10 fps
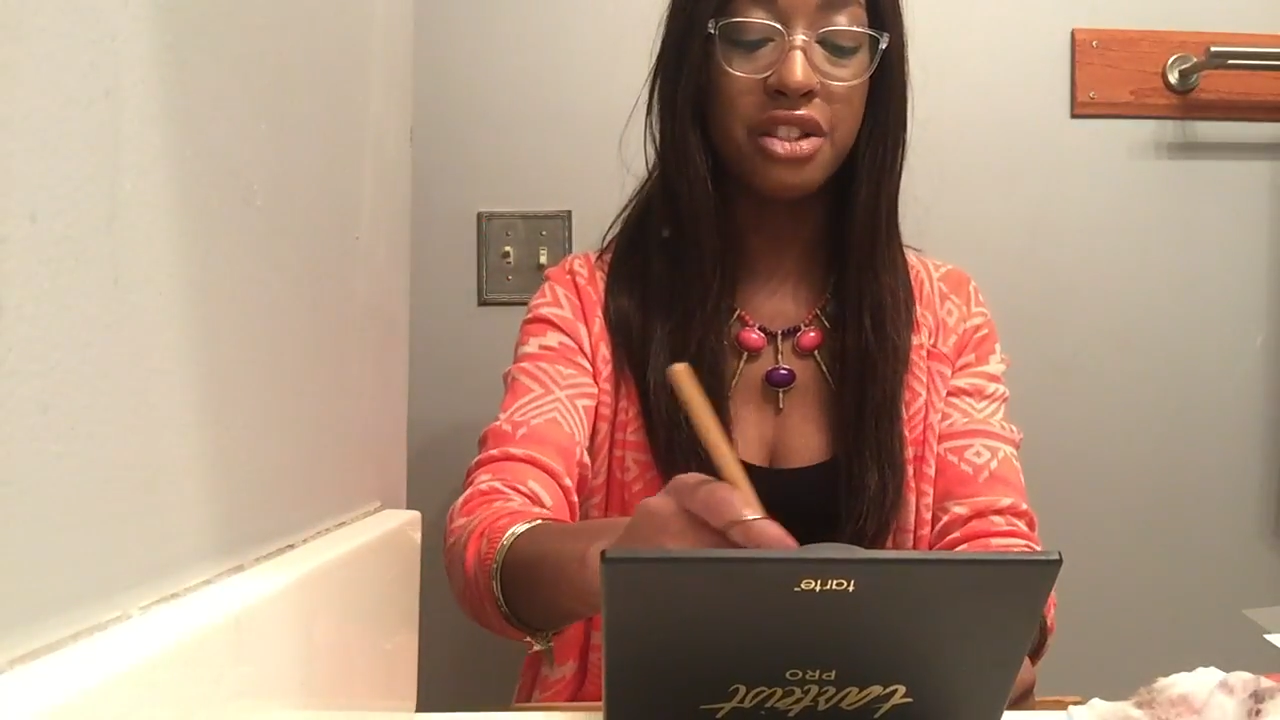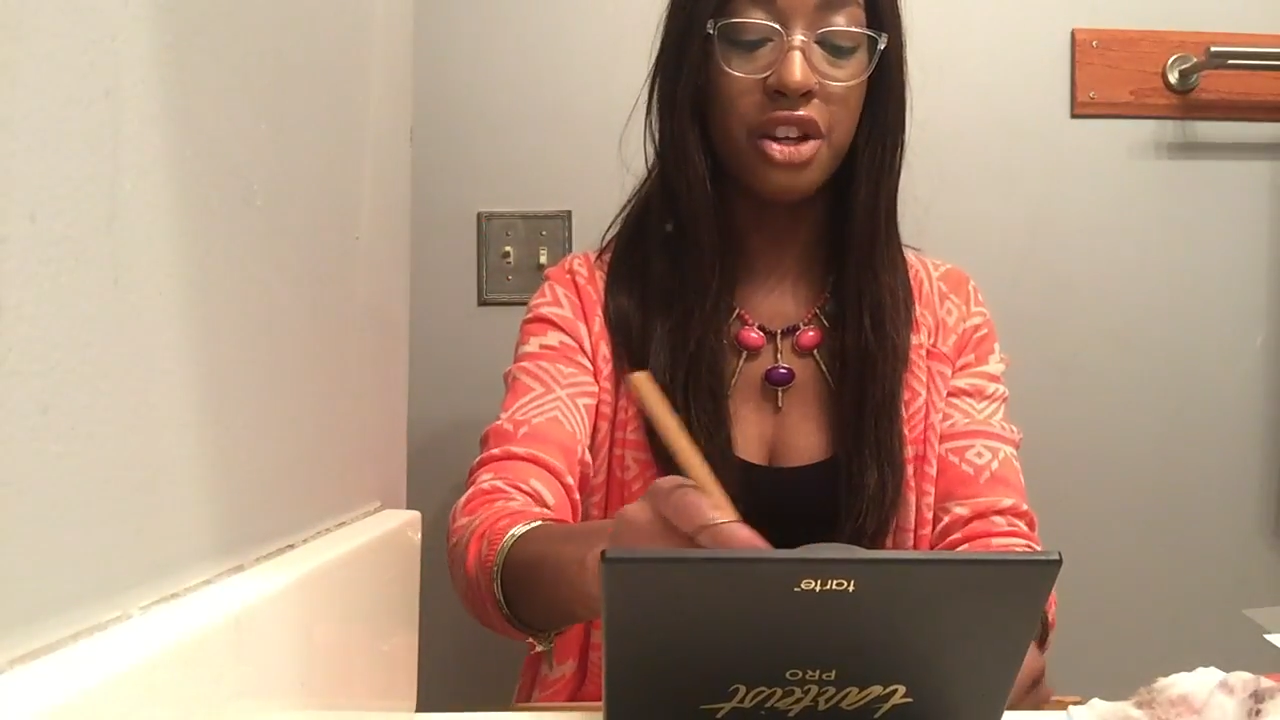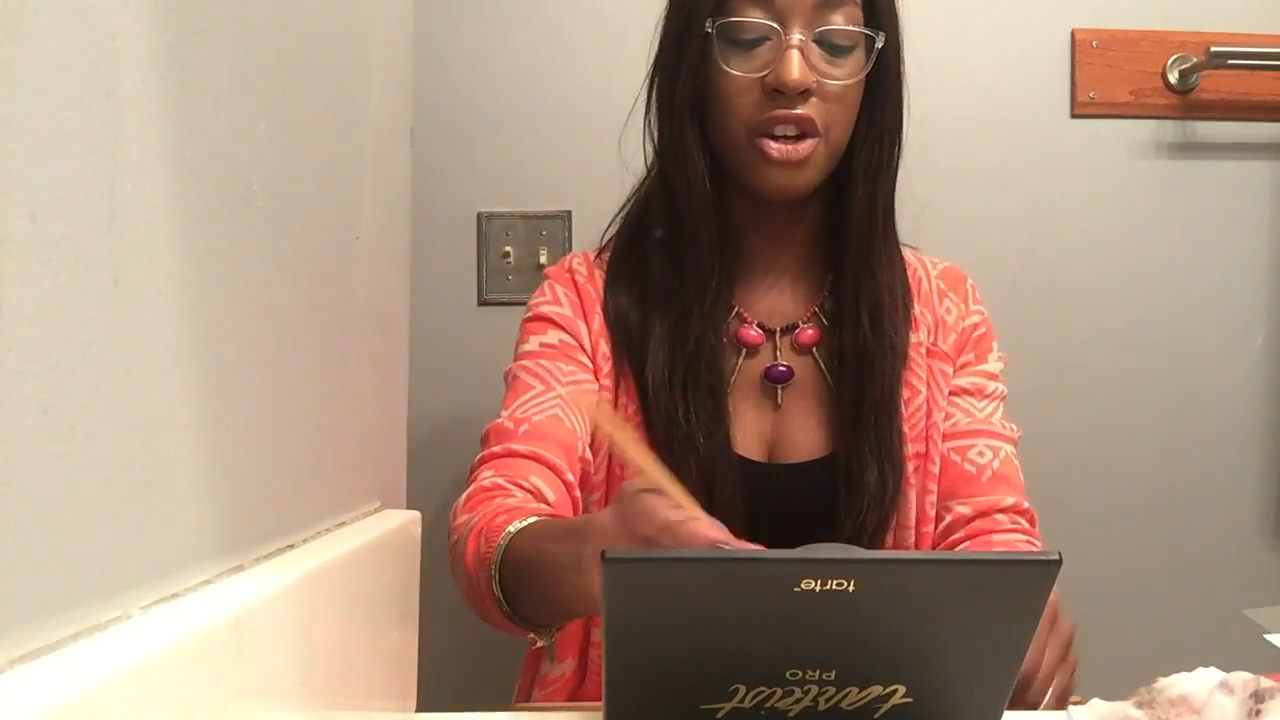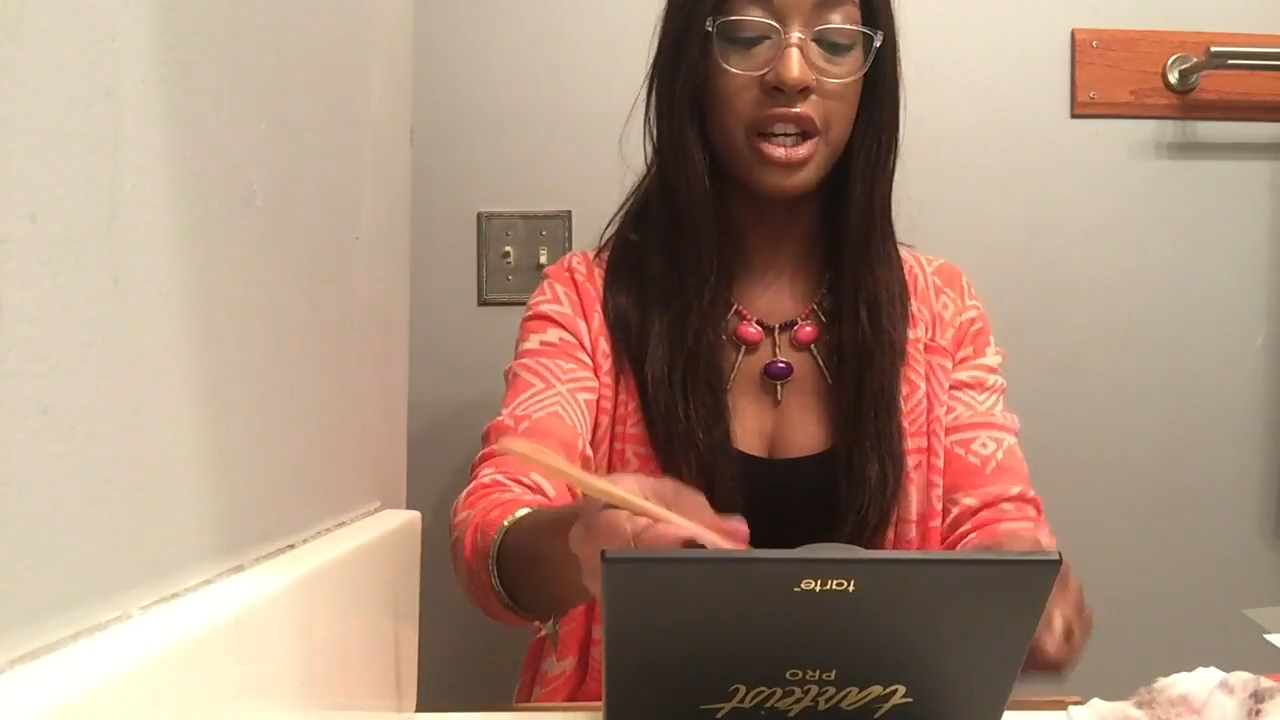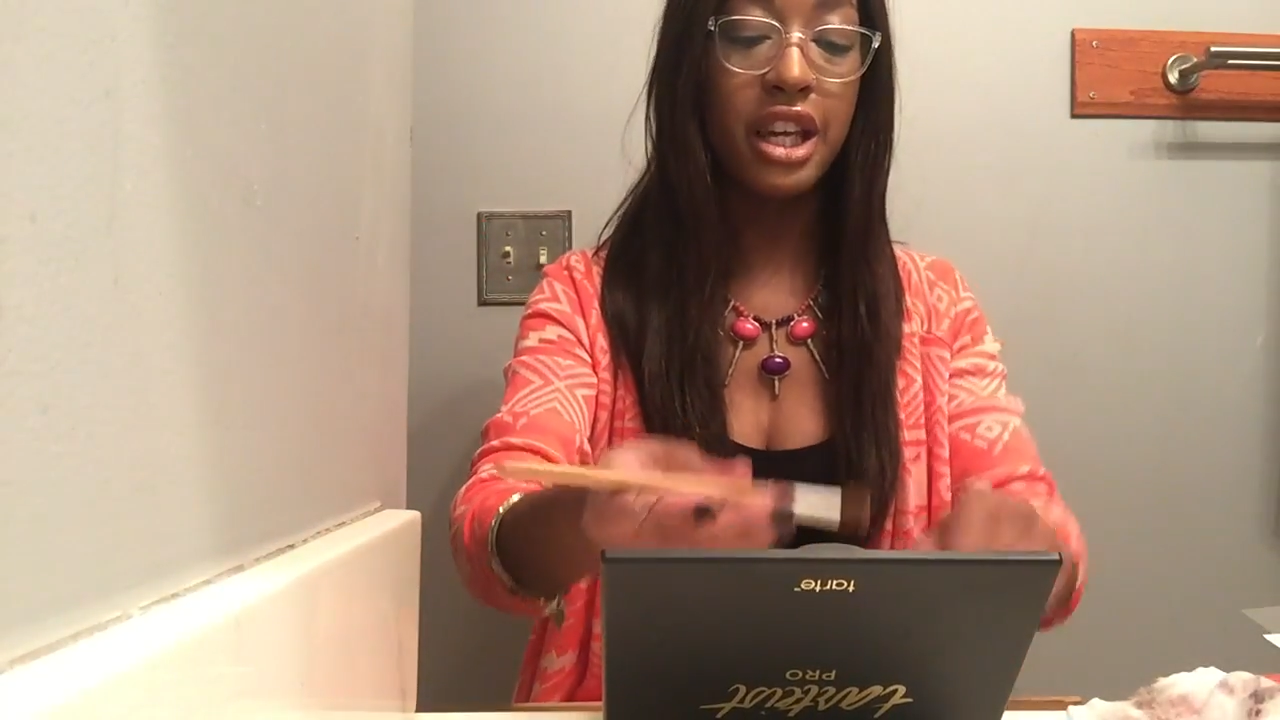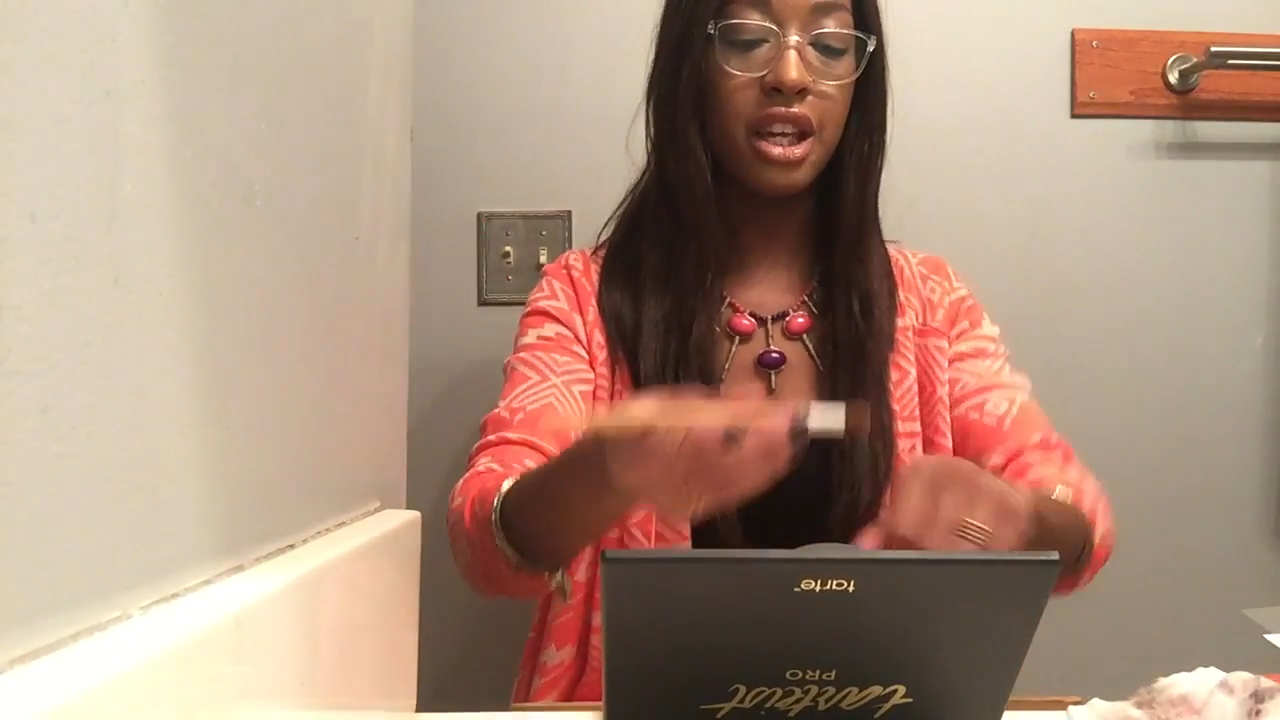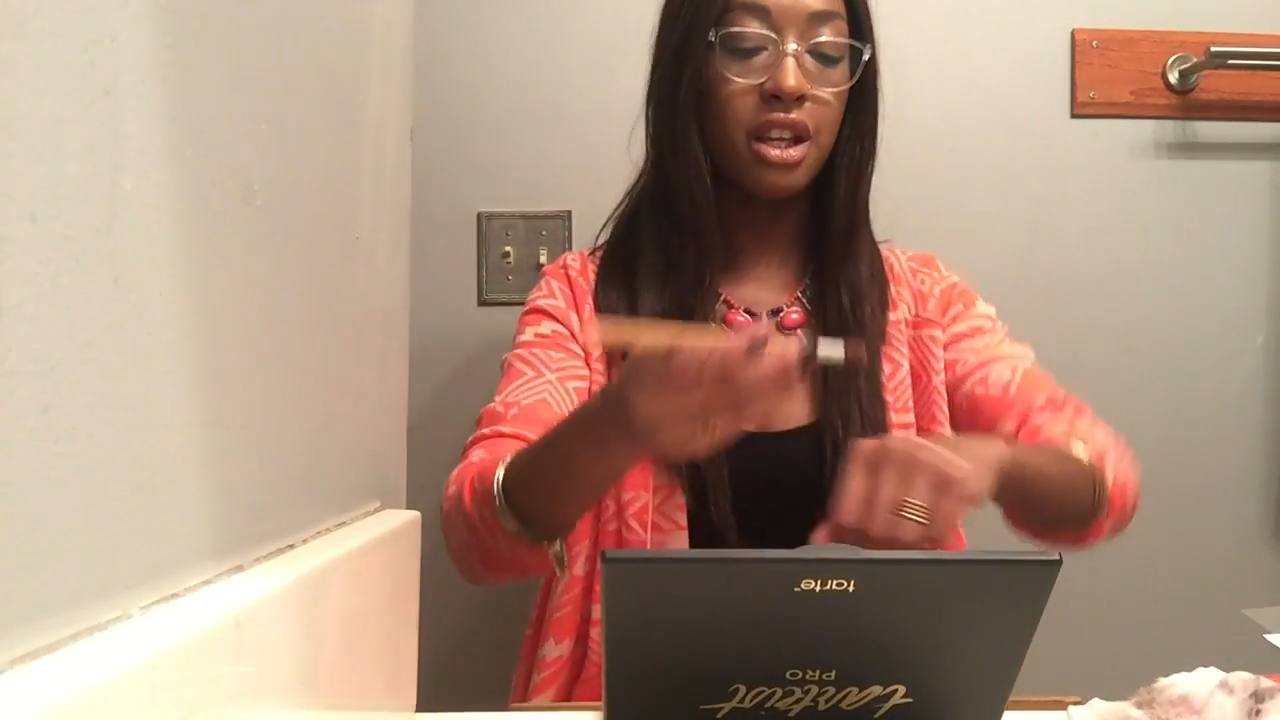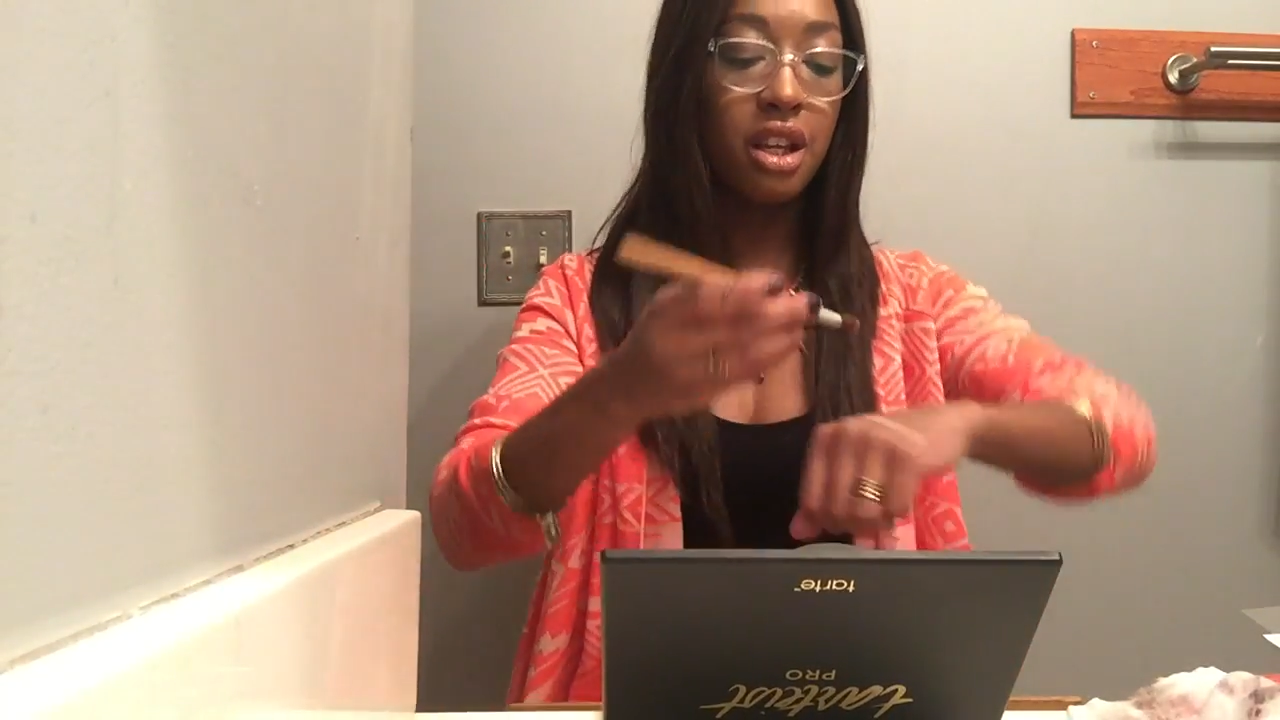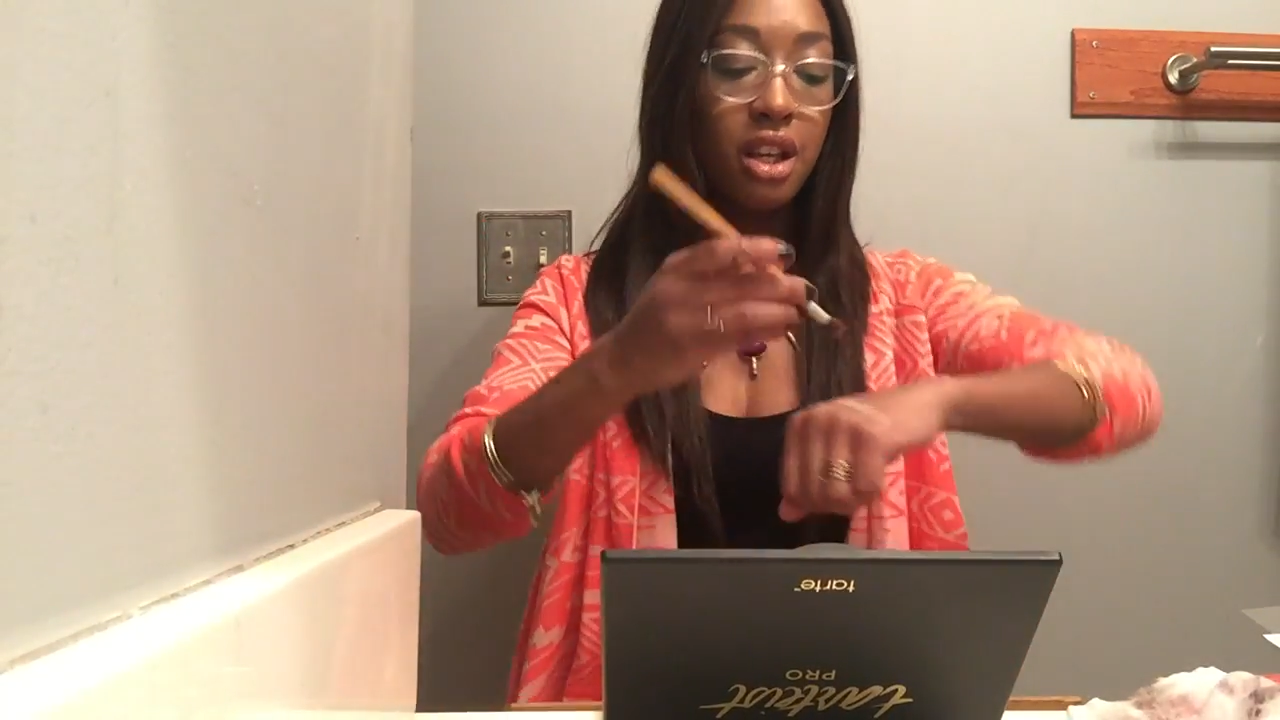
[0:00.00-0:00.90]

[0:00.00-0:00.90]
dirty.